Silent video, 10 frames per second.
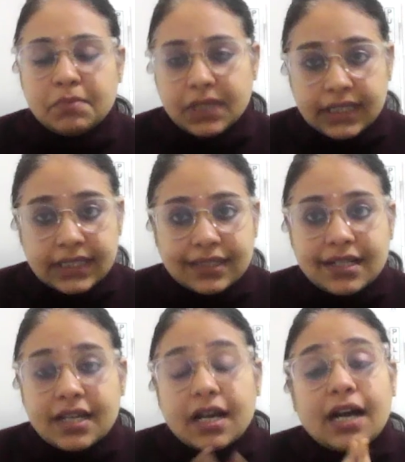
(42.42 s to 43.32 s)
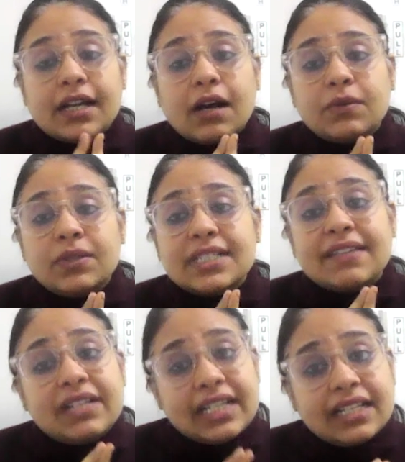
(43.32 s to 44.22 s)
but around
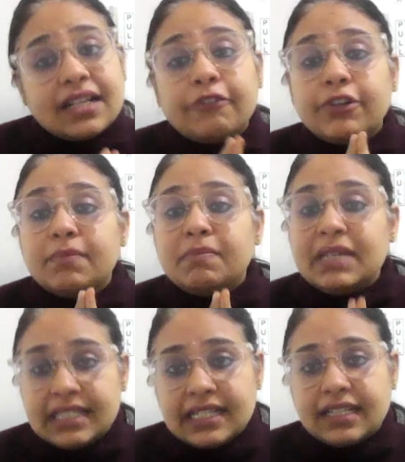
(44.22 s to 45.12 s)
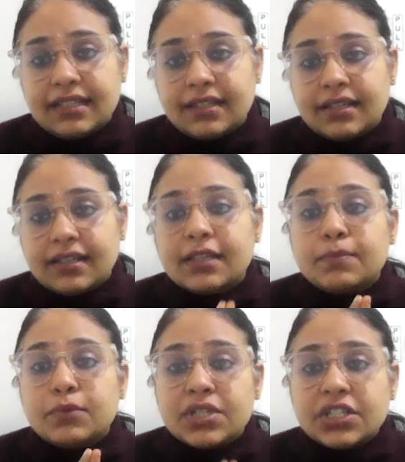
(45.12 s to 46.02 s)
1700 BC, the
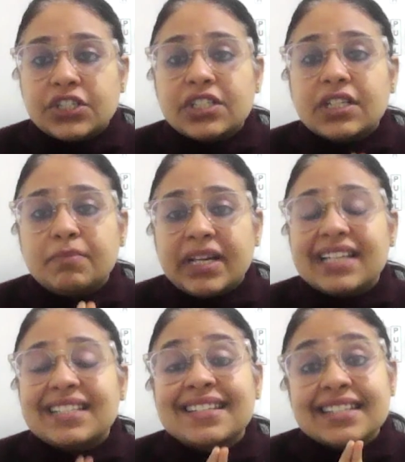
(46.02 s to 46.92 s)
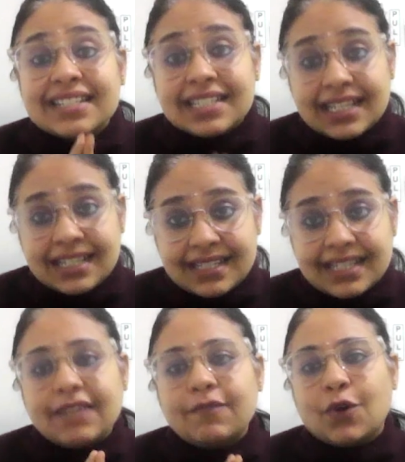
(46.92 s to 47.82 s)
positional base
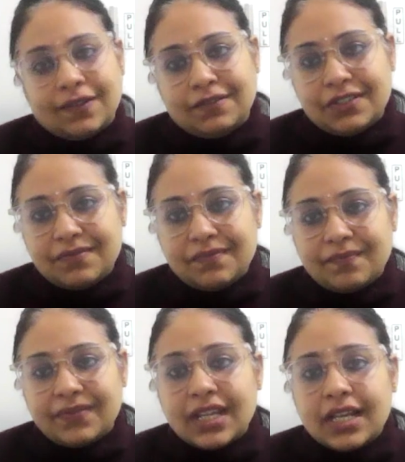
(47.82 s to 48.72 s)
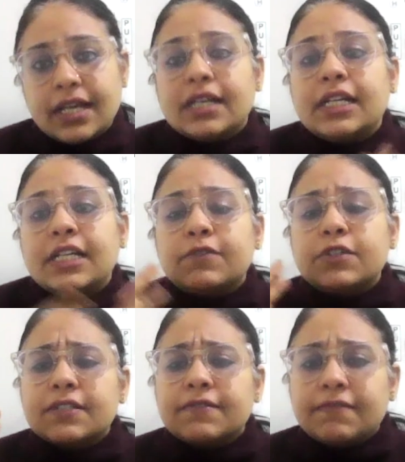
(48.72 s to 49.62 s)
60 evolved. It
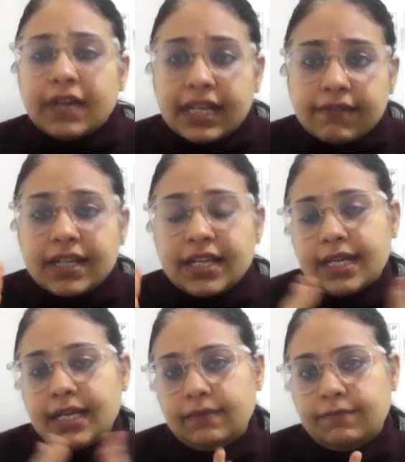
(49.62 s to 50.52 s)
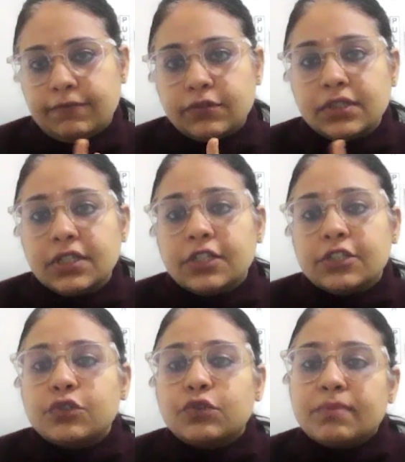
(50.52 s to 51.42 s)
was very helpful
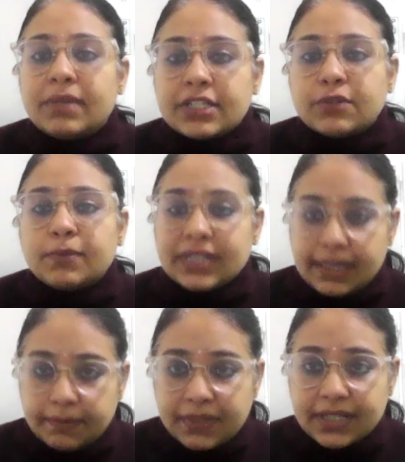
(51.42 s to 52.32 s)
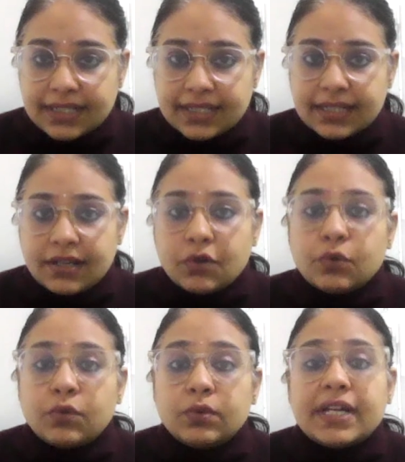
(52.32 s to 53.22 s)
to Mesopotamians
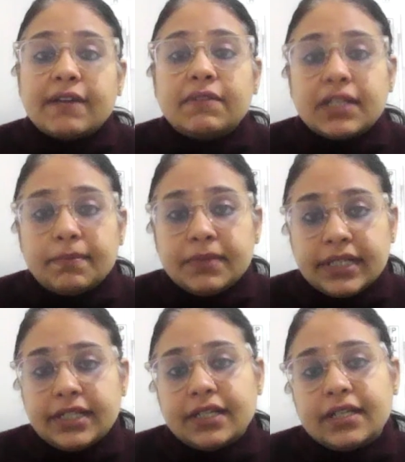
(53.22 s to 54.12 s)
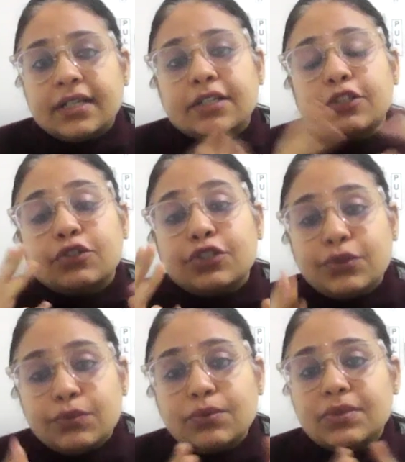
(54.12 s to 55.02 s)
who developed it to
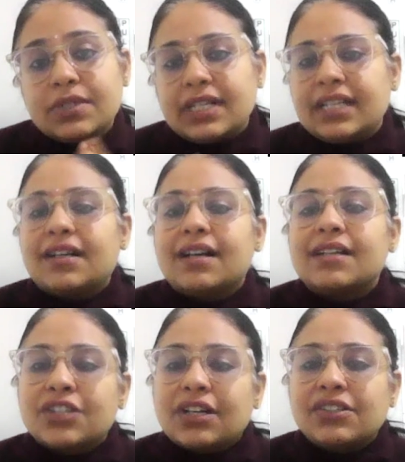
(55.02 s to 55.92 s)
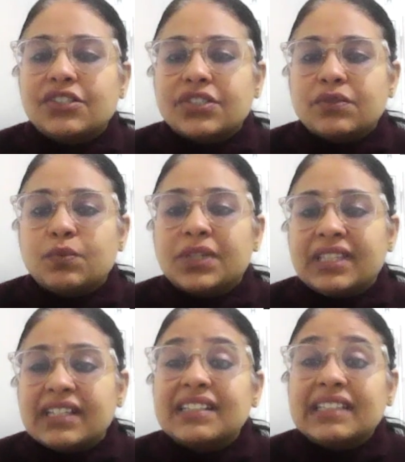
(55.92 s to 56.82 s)
use in conjunction with
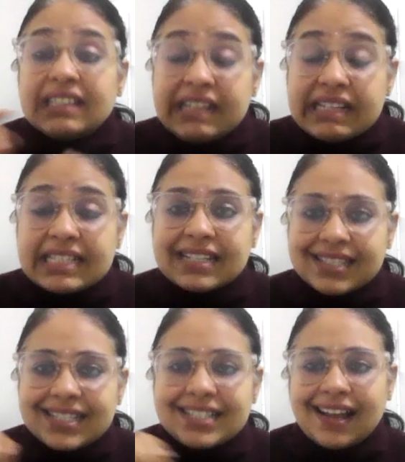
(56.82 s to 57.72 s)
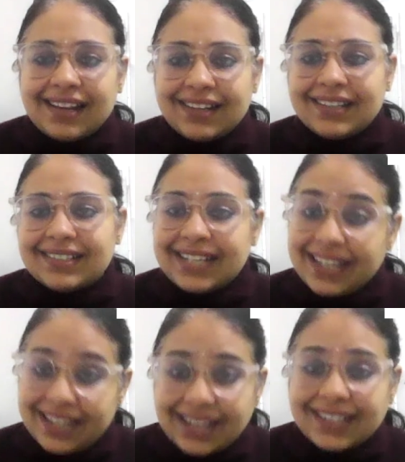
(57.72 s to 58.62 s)
their 360
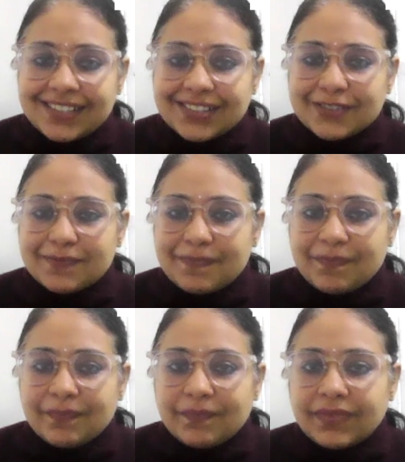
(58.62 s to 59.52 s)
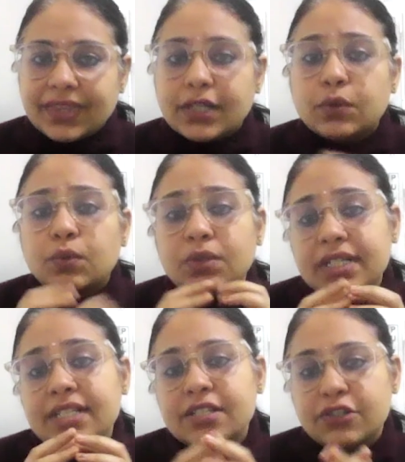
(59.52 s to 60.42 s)
day calendar. The
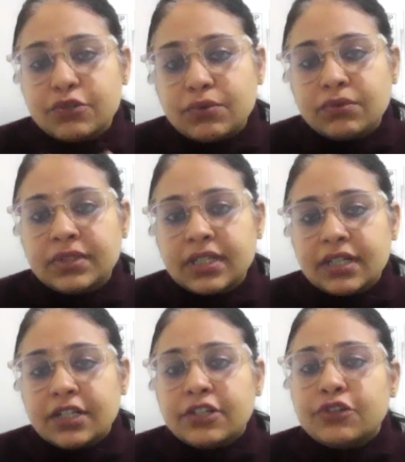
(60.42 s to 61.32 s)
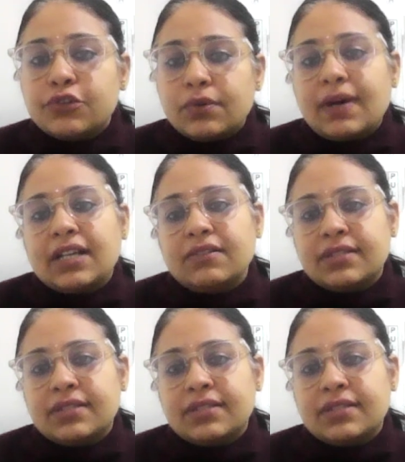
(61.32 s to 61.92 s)
oldest known true value